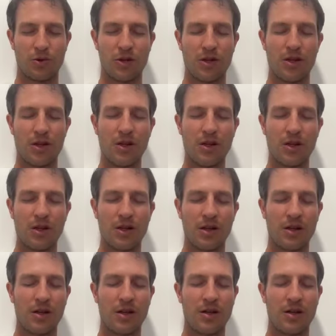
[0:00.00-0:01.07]
Breathing
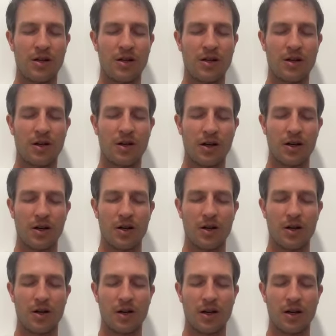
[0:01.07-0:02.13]
in
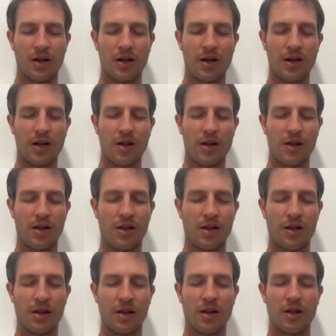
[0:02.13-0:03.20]

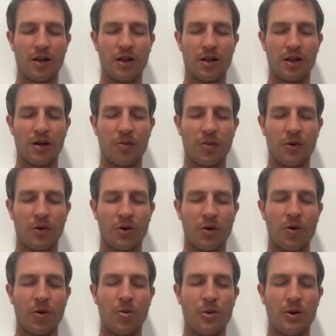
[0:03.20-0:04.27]
anything that I'm
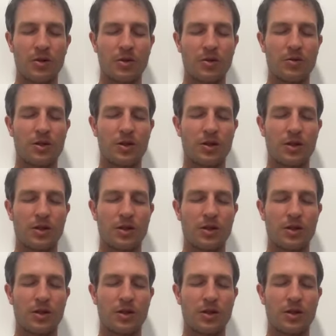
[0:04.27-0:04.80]
open to